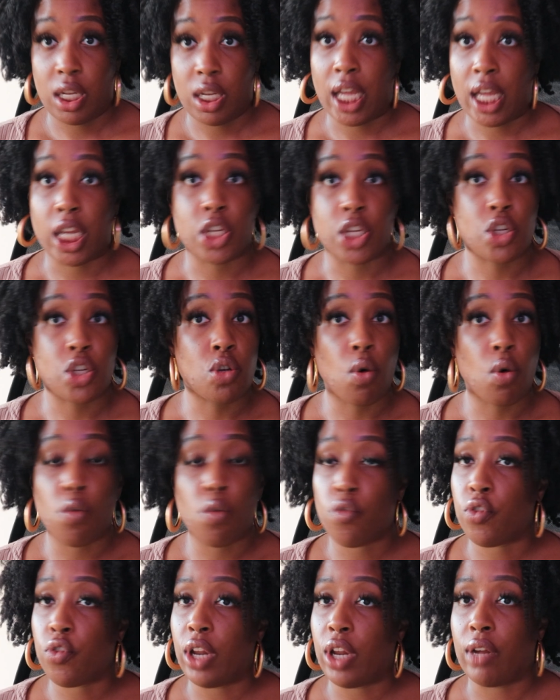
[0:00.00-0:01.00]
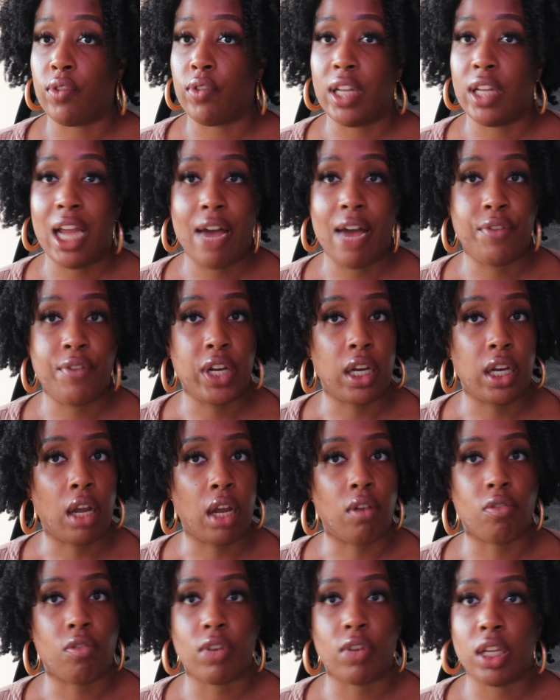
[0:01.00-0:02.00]
Like it's known for like really having like
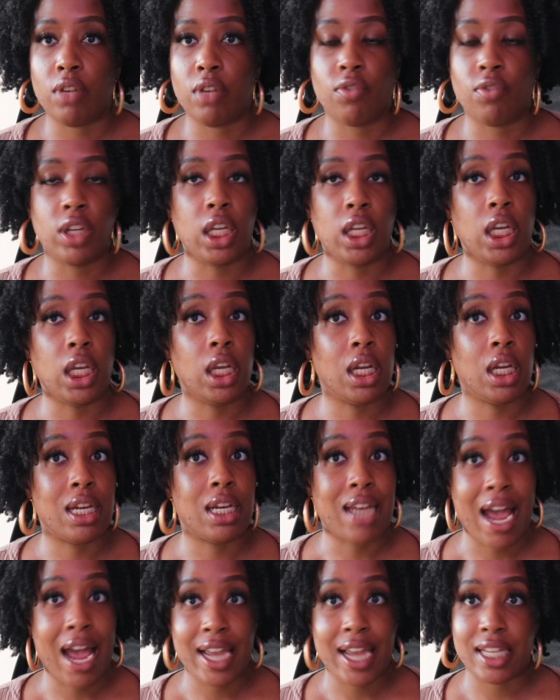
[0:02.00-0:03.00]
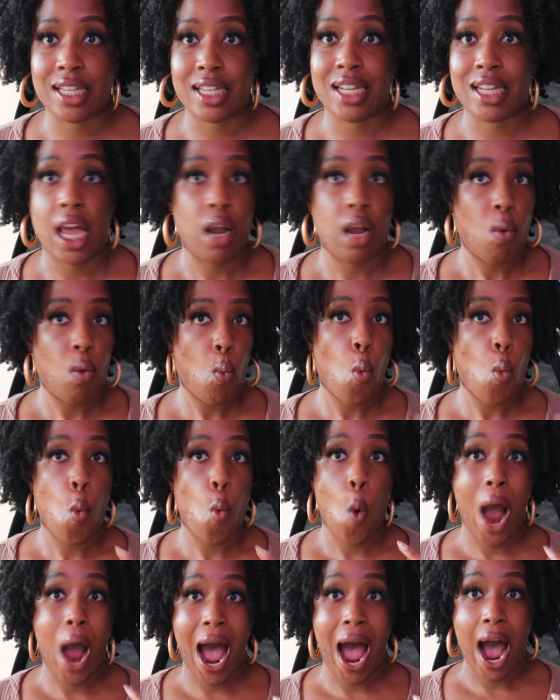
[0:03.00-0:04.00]
really, really nice, like
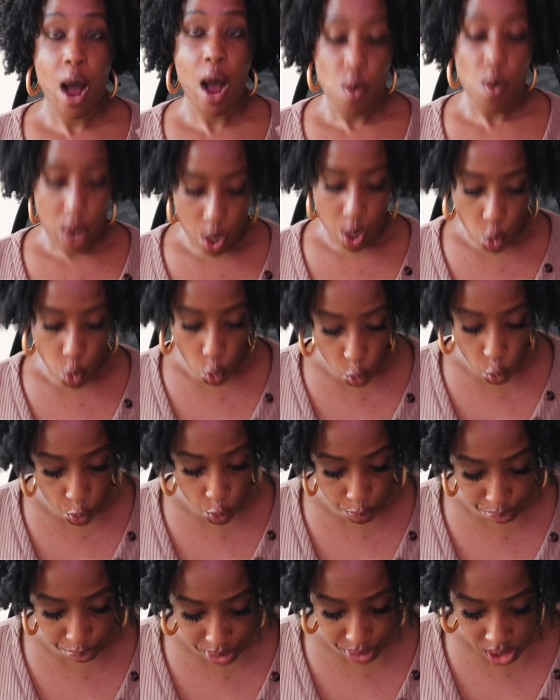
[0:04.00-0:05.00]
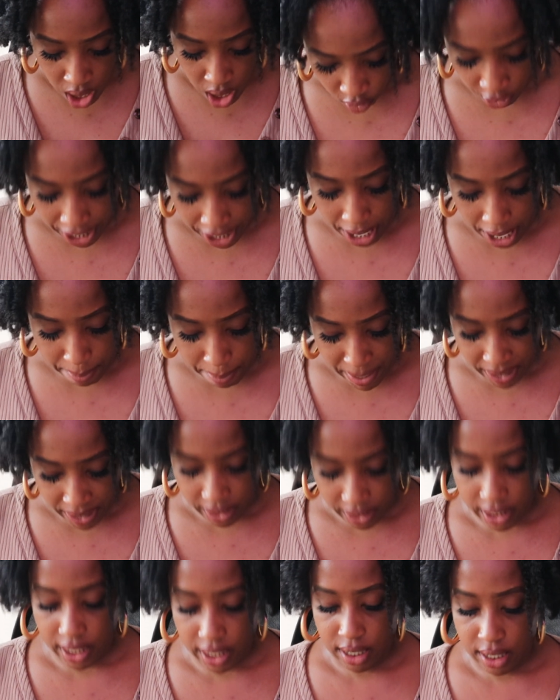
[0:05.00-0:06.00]
wow homes, great
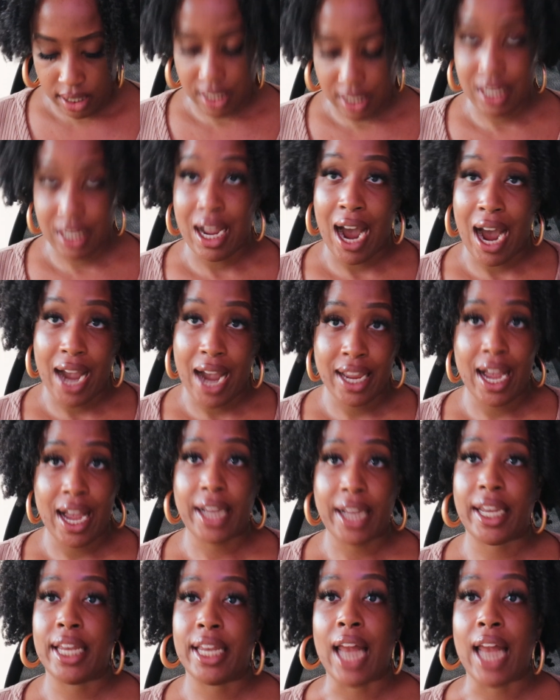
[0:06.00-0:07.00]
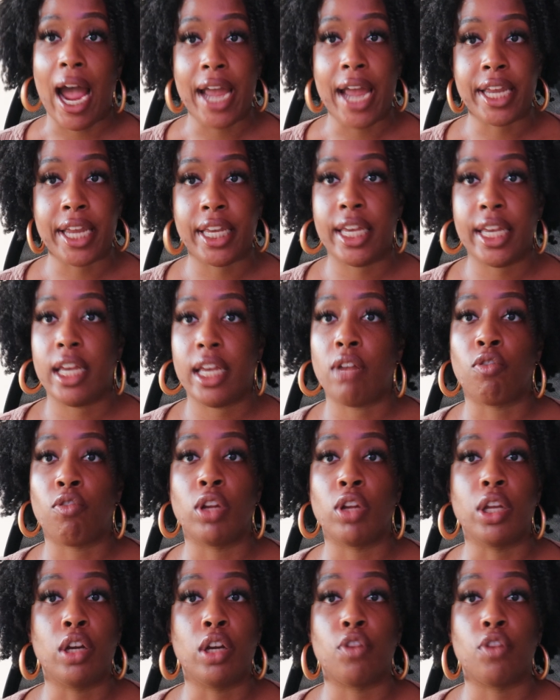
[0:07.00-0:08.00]
amenities, kayaking, hiking,
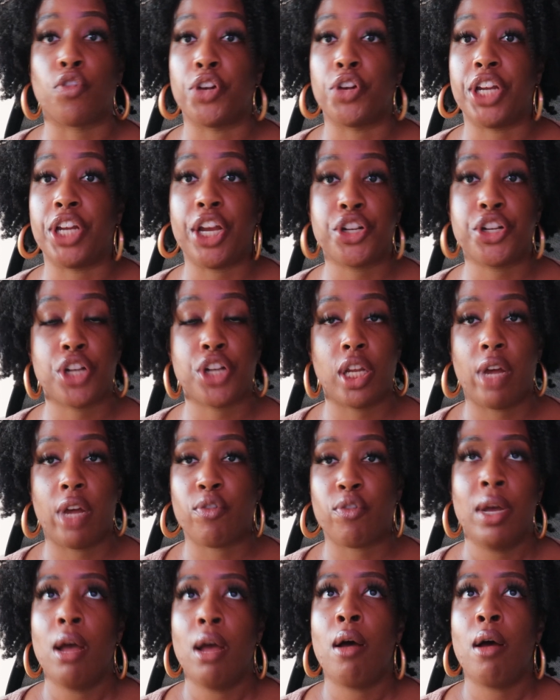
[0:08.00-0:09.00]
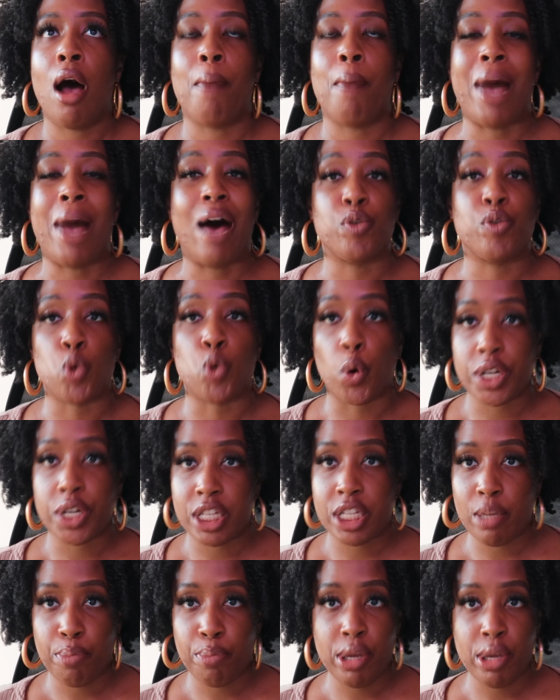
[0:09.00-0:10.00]
really good for nature lovers,
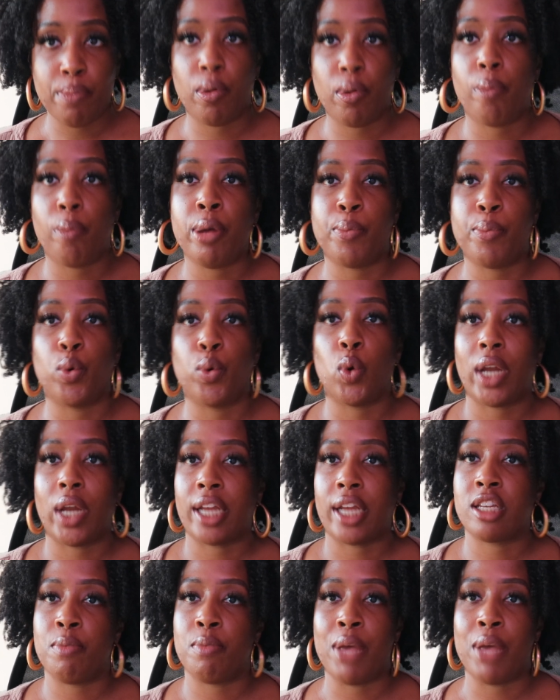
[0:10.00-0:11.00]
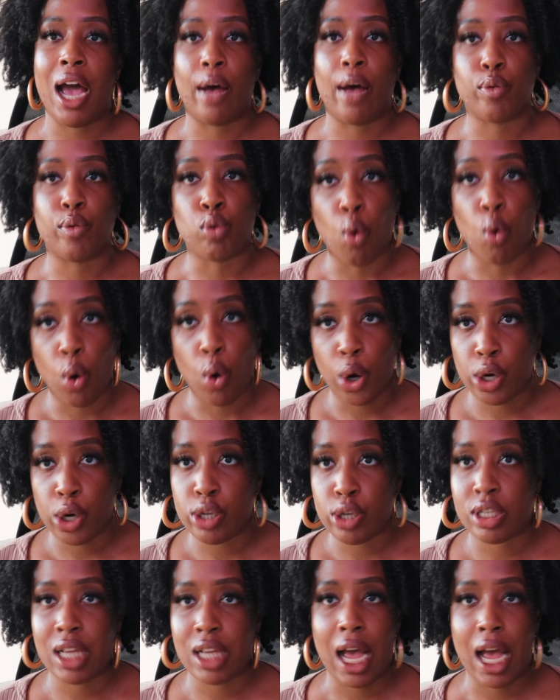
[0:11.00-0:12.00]
outdoorsy people who like to be
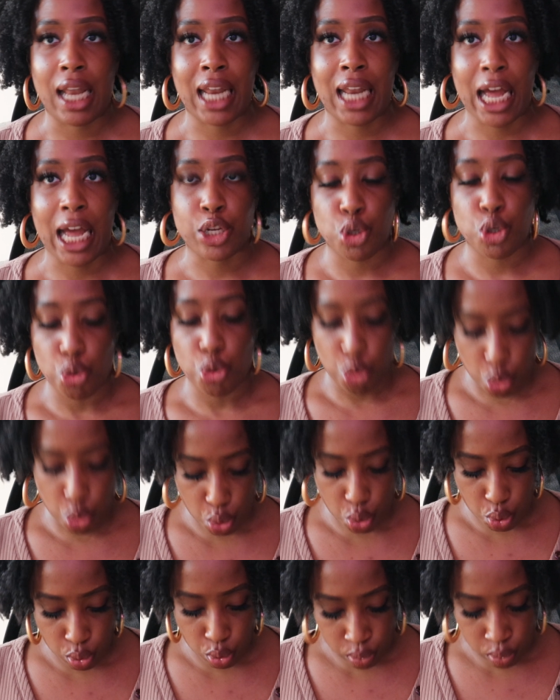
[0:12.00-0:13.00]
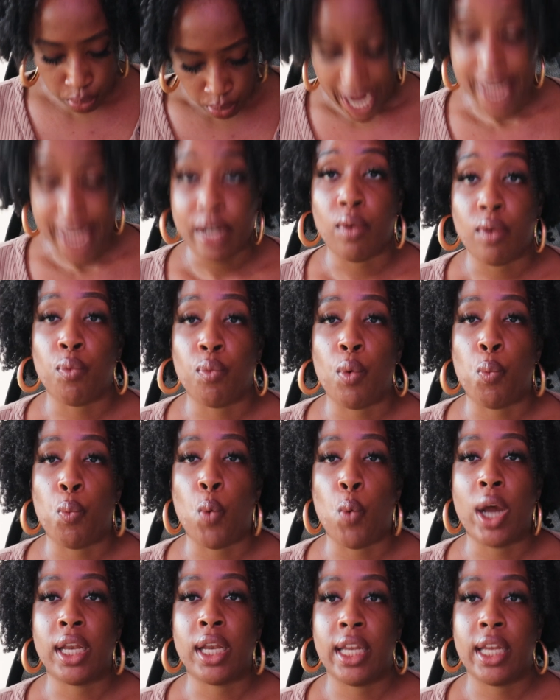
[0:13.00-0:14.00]
outdoors, a lot to do. And in
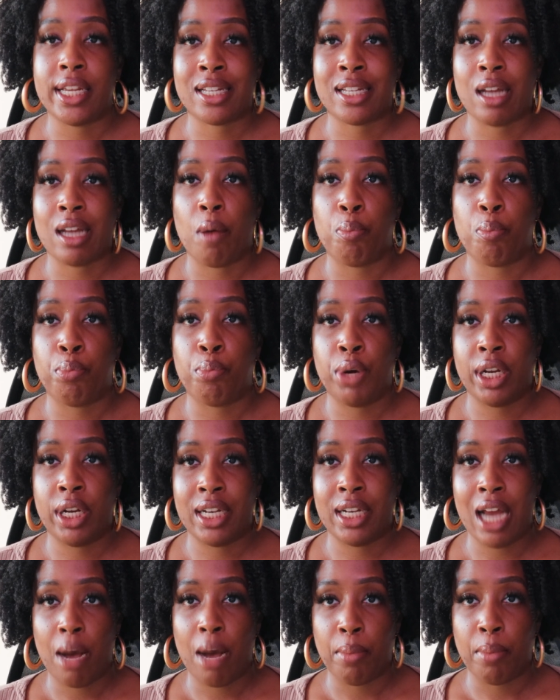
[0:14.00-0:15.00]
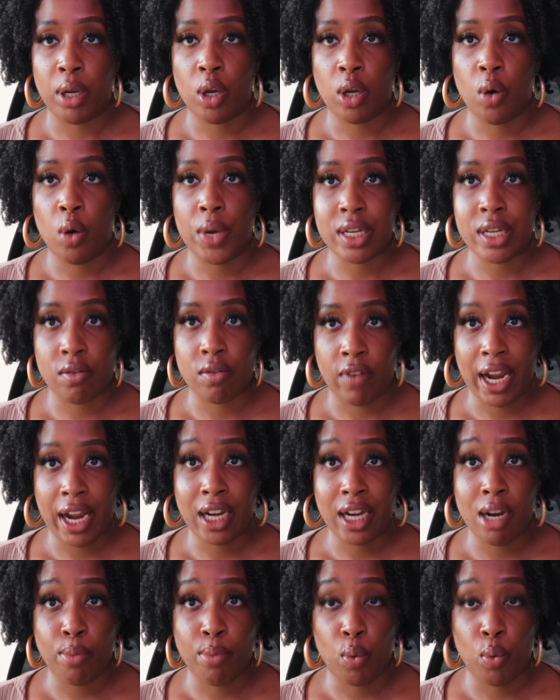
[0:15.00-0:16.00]
one list, I'll put it down below, it's ranked
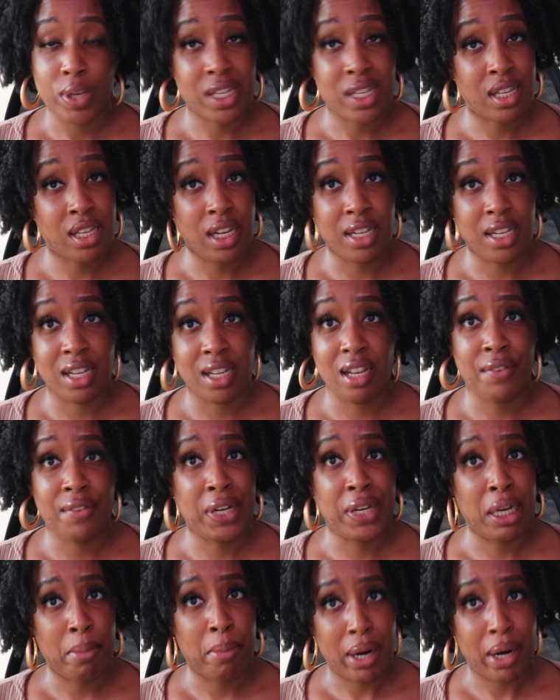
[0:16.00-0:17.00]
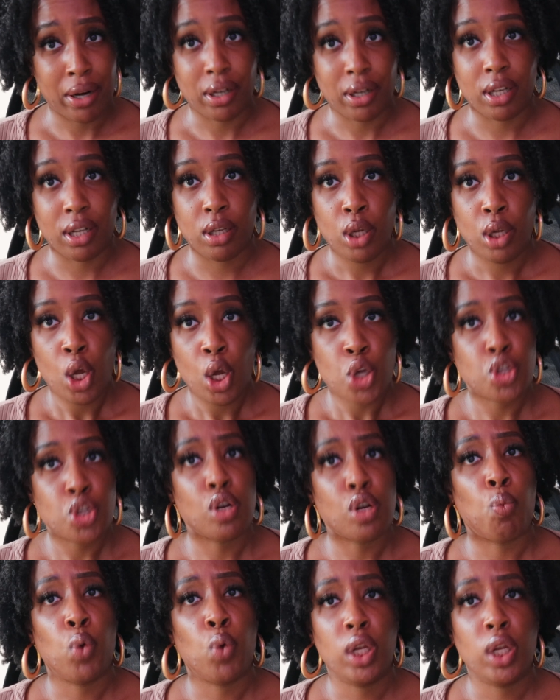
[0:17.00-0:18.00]
number 1 city to live in America. So the
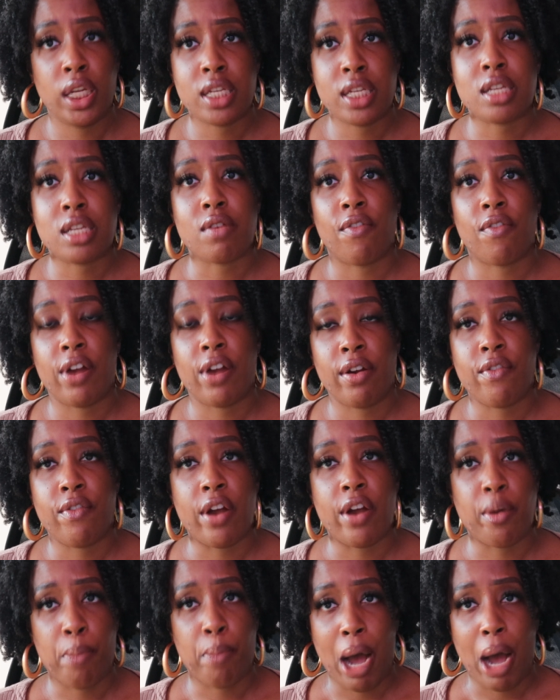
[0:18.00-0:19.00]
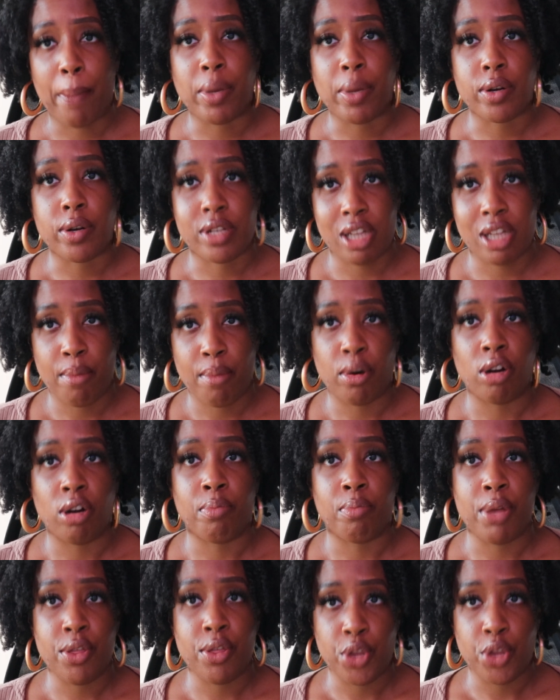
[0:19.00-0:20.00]
Woodlands is a very, very popular
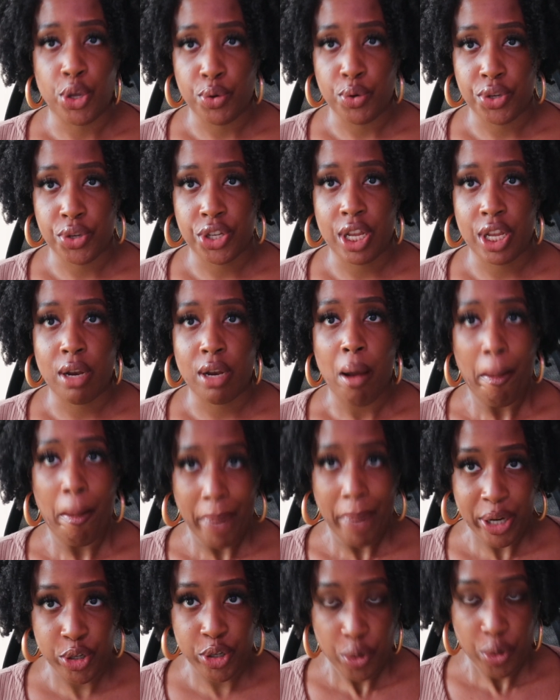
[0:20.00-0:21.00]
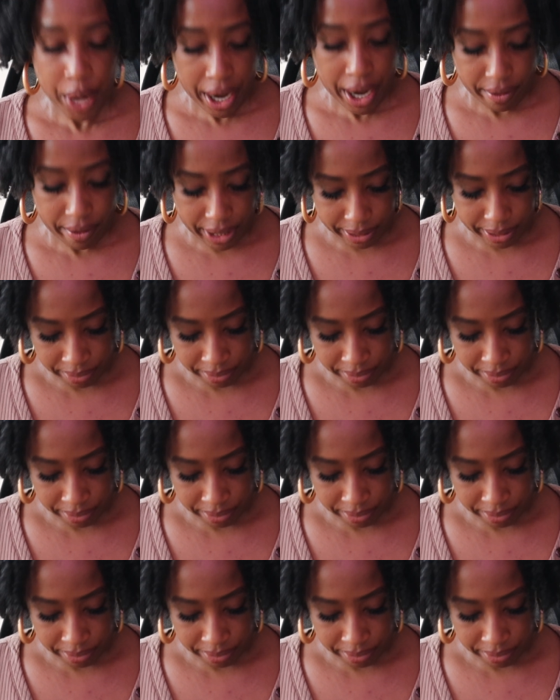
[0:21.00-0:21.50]
suburb in the Houston metro area.